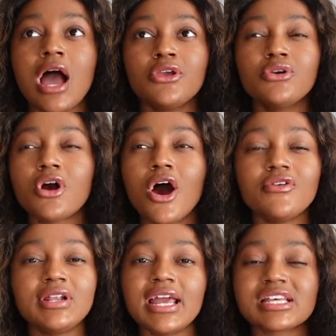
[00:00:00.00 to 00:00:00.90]
you can't
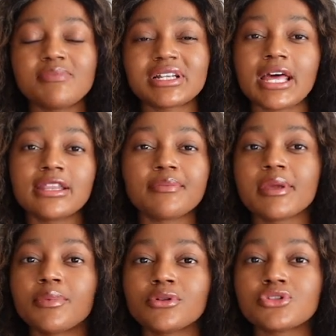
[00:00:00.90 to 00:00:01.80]
really expect other
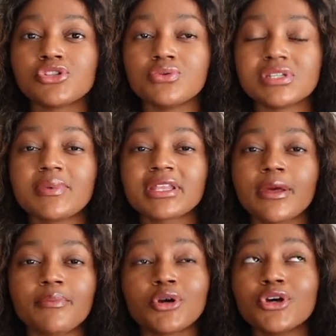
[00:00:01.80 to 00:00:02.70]
people to respect
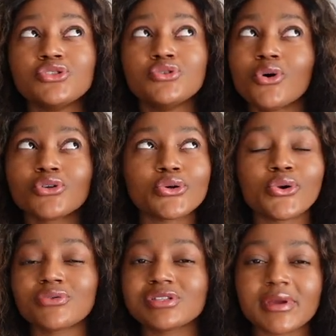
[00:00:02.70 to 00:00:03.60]
them, because you also
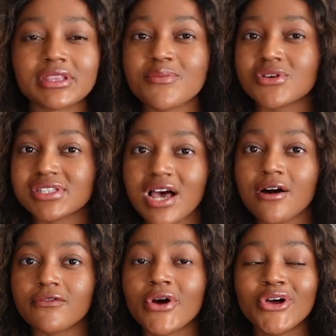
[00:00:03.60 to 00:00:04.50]
don't respect them
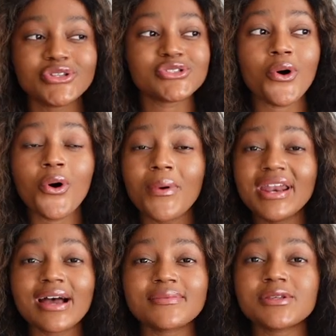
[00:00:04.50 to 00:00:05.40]
yourself. So when
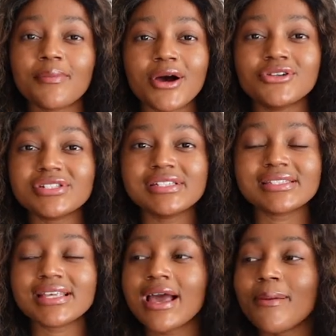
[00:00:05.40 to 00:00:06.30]
it comes to boundaries,
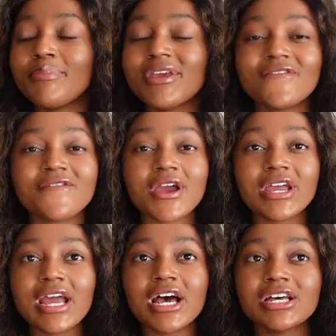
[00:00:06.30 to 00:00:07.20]
be
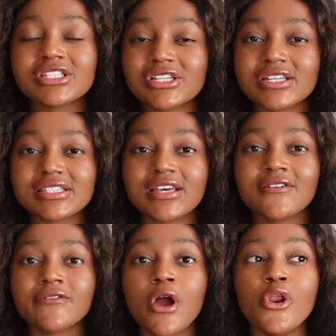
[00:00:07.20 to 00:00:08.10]
very
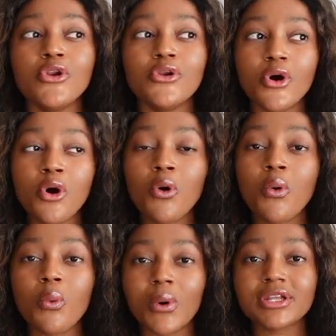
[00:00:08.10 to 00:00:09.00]
assertive.
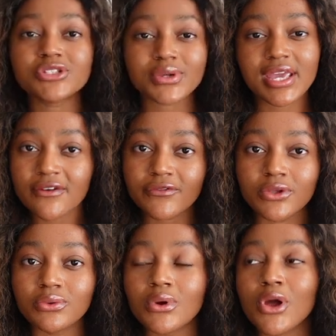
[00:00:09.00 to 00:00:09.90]
Know what is okay for
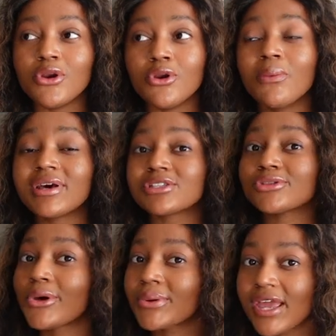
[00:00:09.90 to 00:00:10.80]
you, know what is
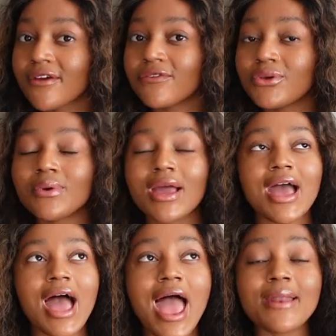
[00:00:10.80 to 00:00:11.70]
not okay for you,
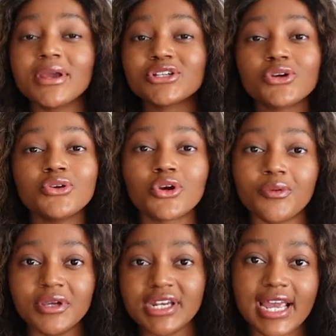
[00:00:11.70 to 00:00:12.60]
and make sure you
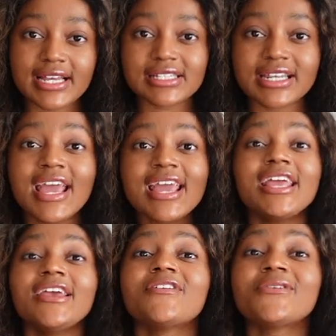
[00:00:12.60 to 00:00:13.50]
communicate it
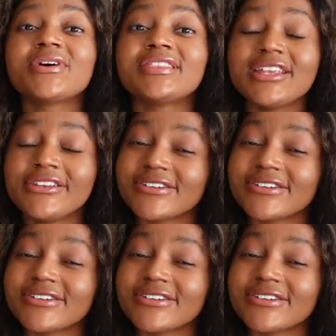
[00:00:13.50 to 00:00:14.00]
even within